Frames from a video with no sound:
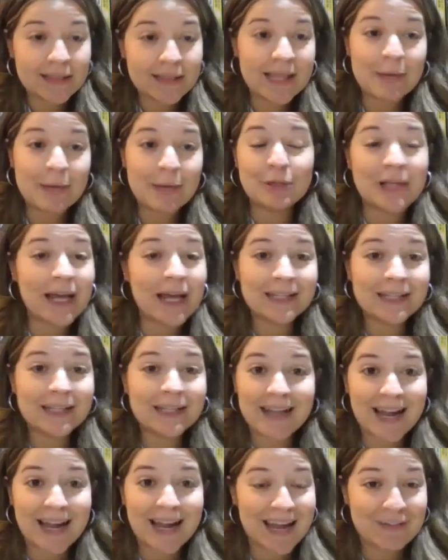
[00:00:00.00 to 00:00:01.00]
they will
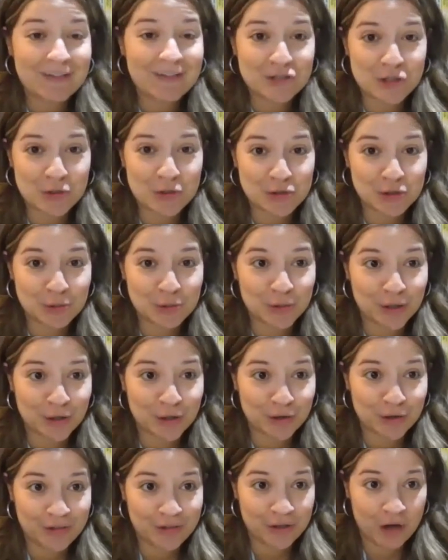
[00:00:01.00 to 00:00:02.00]
likely not have a social
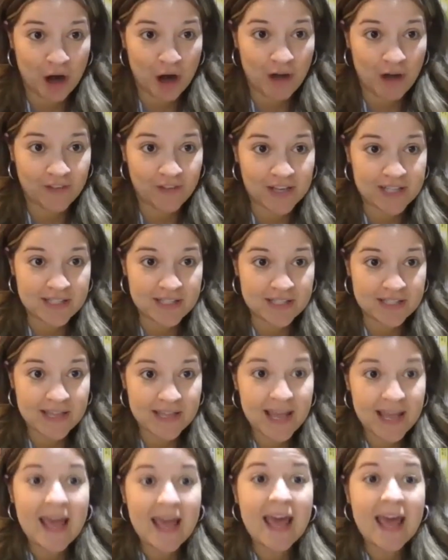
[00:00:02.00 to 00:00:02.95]
worker in their office.